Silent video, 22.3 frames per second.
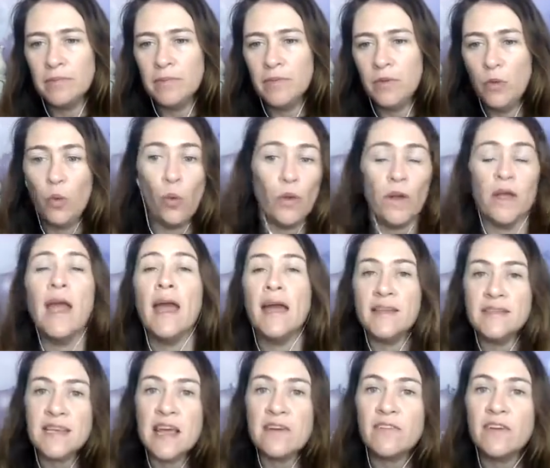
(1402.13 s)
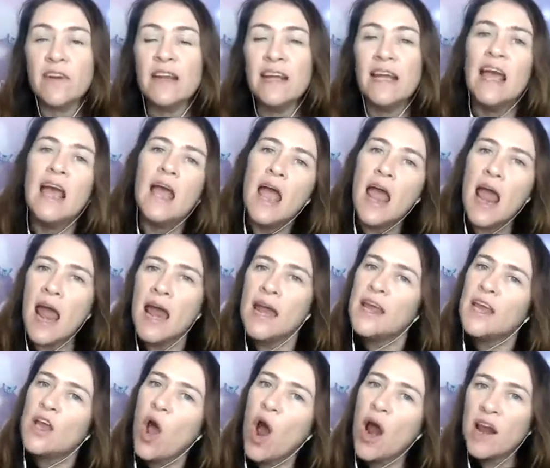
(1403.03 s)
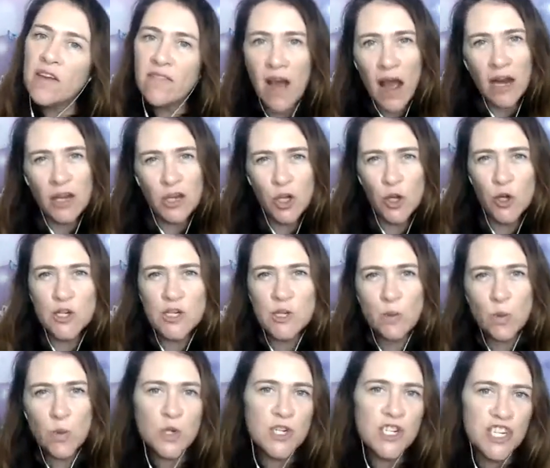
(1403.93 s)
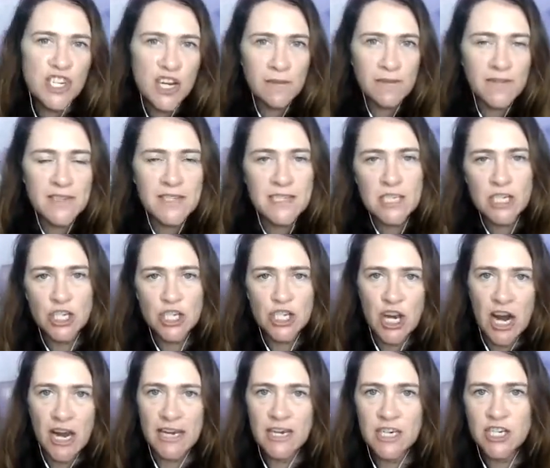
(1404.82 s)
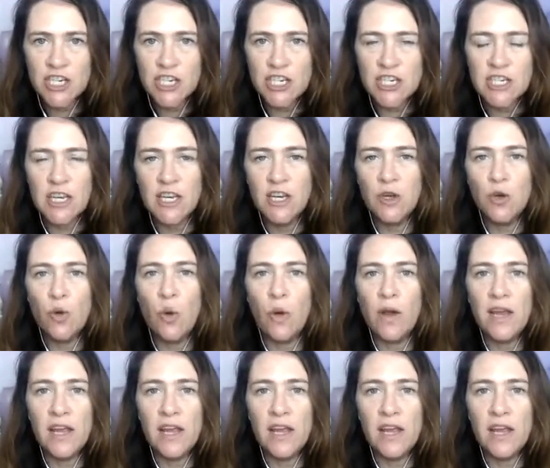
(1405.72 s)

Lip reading: look, yeah, definitely any kind of unusual shifts and changes in your